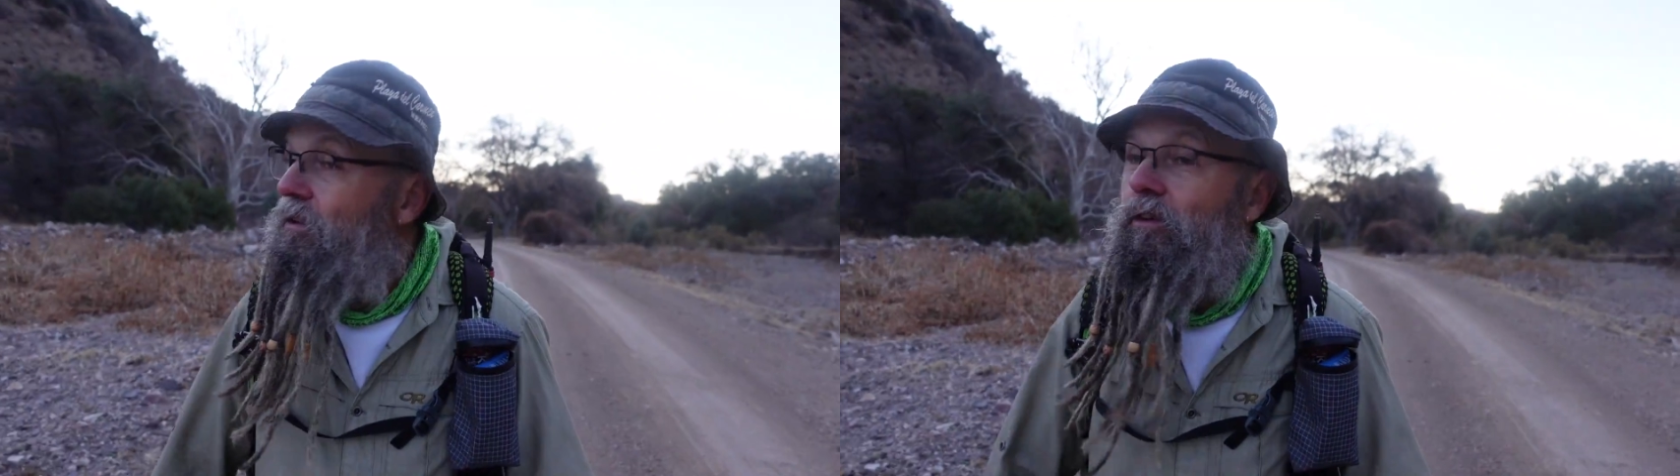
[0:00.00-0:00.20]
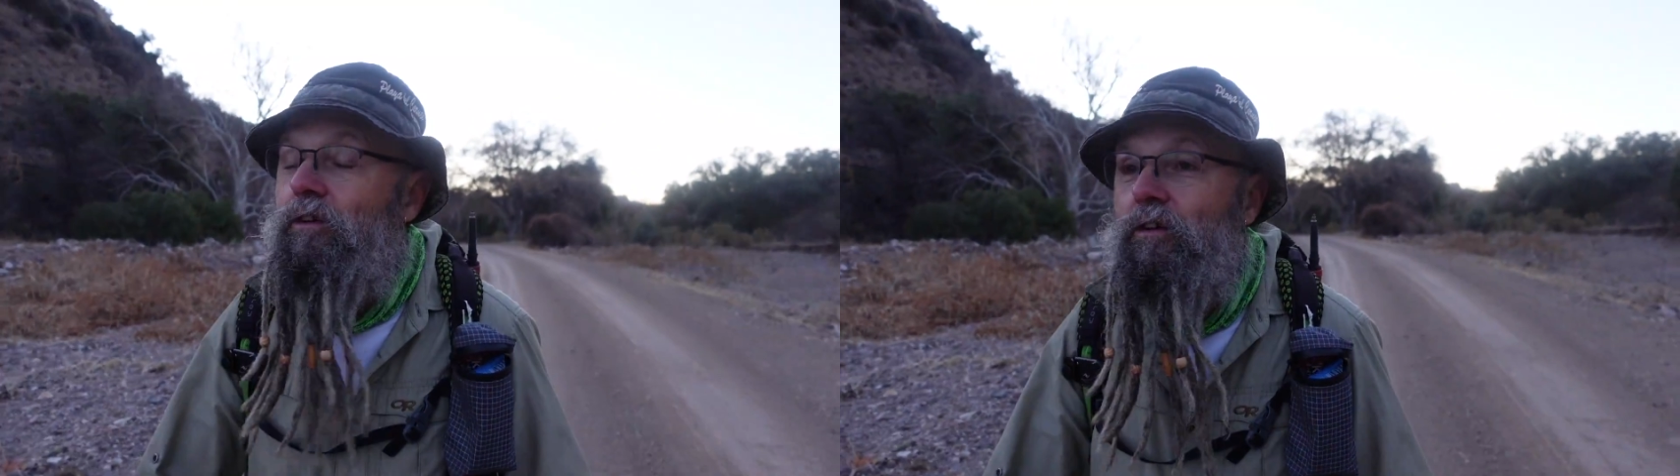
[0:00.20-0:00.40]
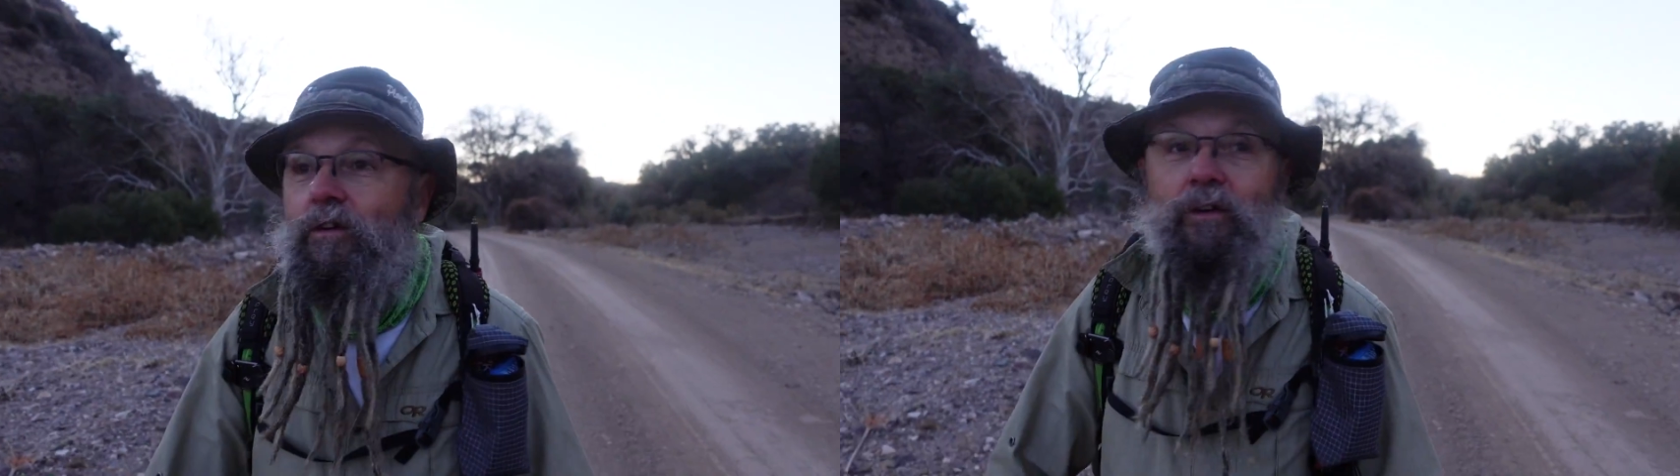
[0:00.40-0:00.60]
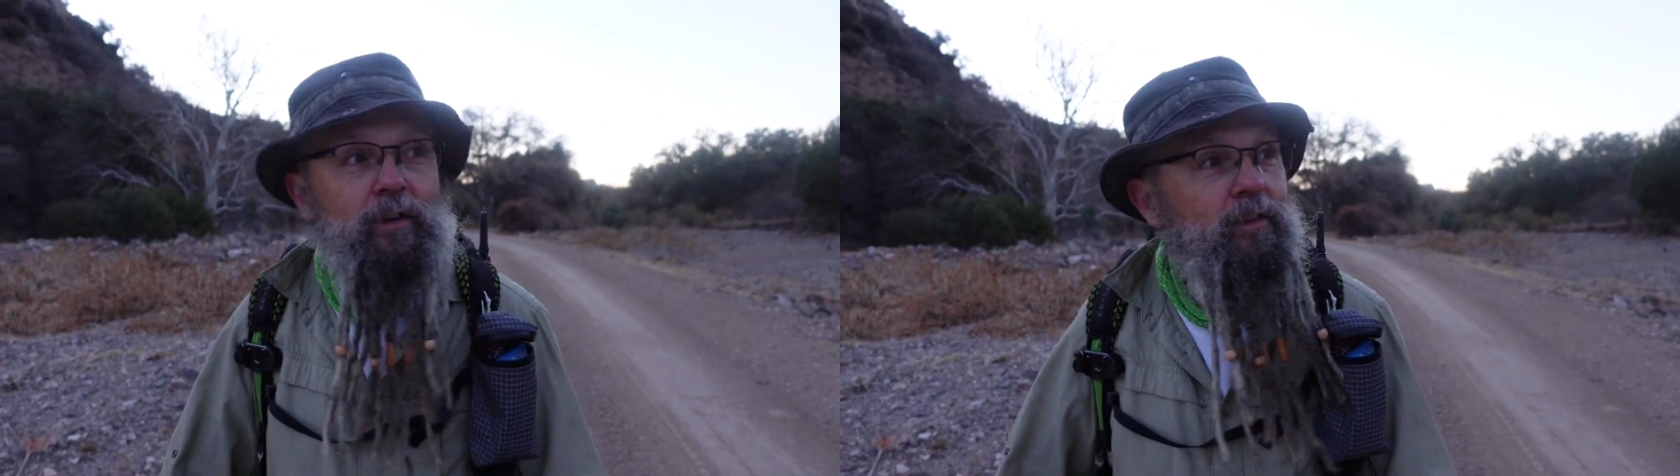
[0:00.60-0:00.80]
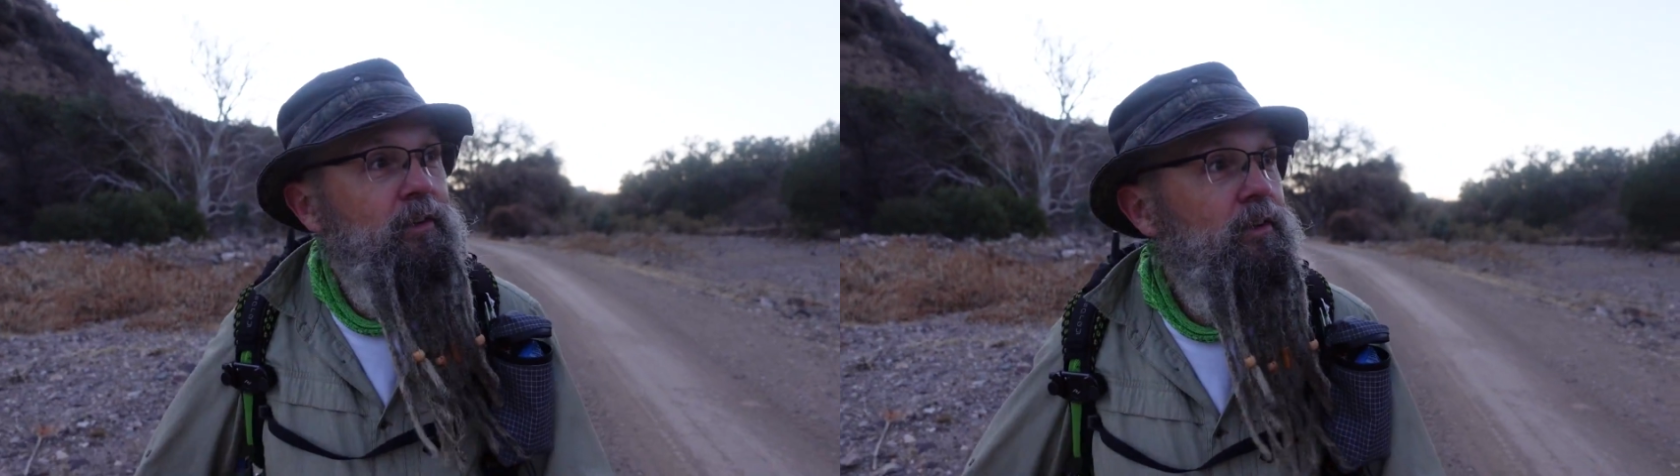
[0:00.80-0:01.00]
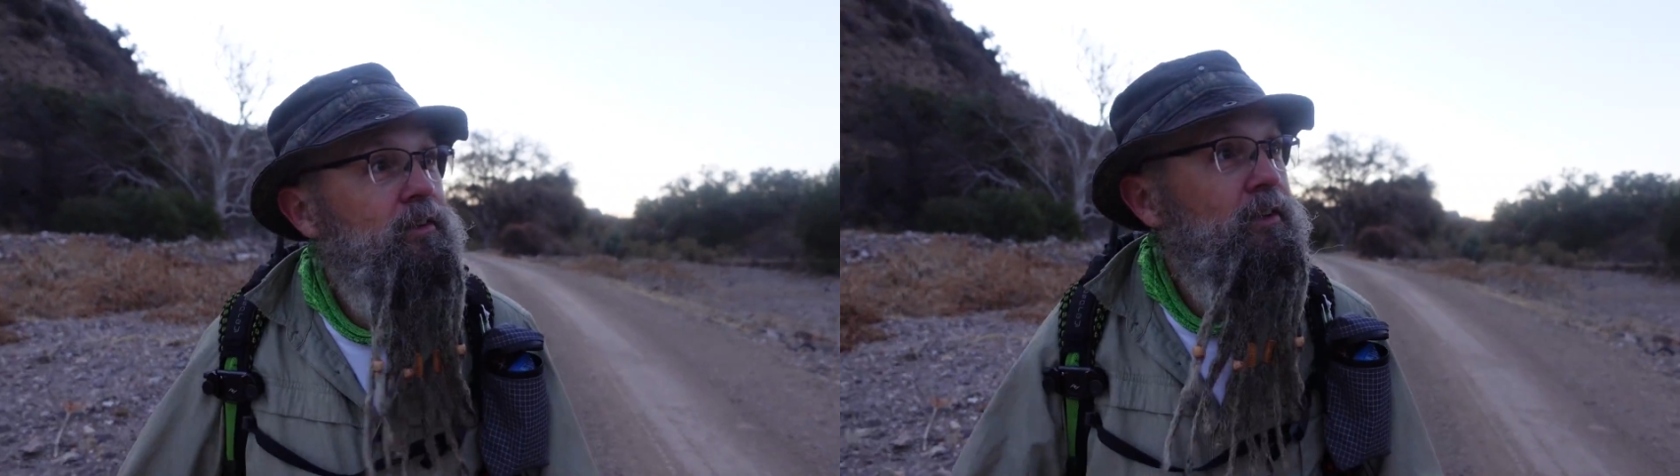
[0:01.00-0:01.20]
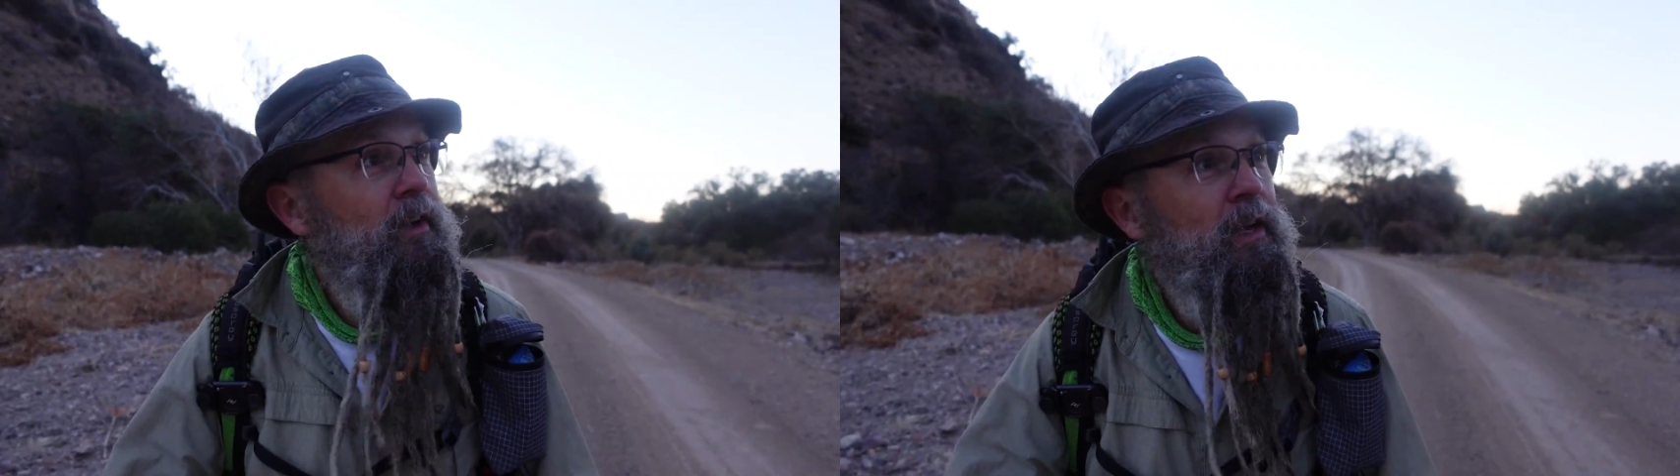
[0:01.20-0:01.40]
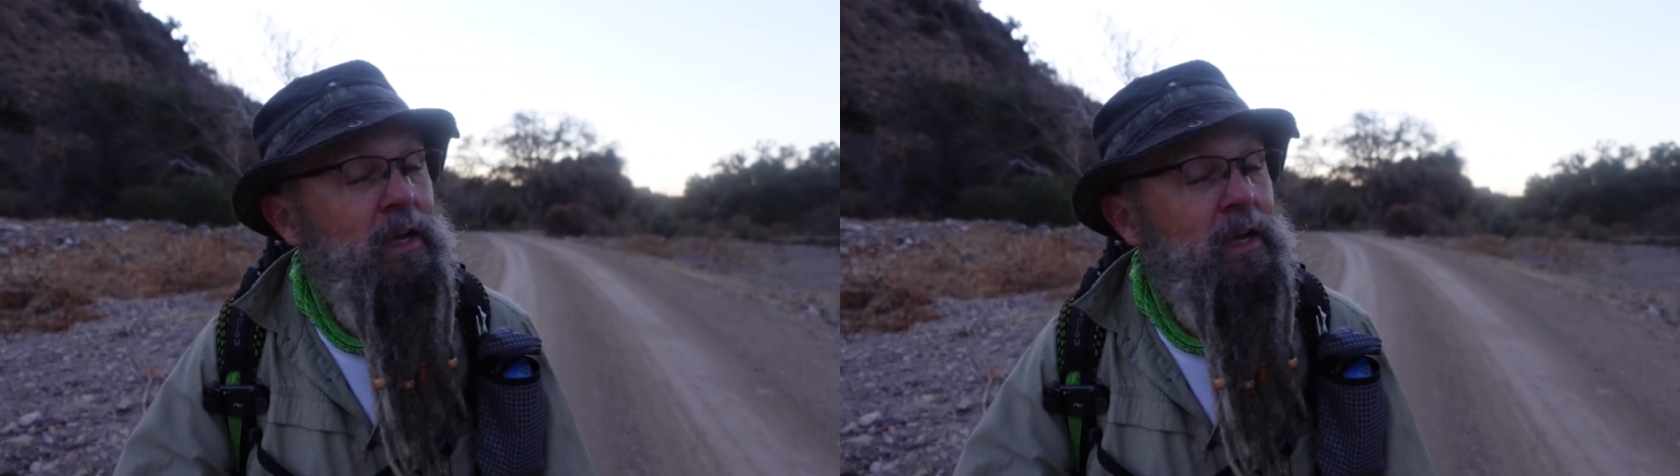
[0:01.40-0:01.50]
here, and there's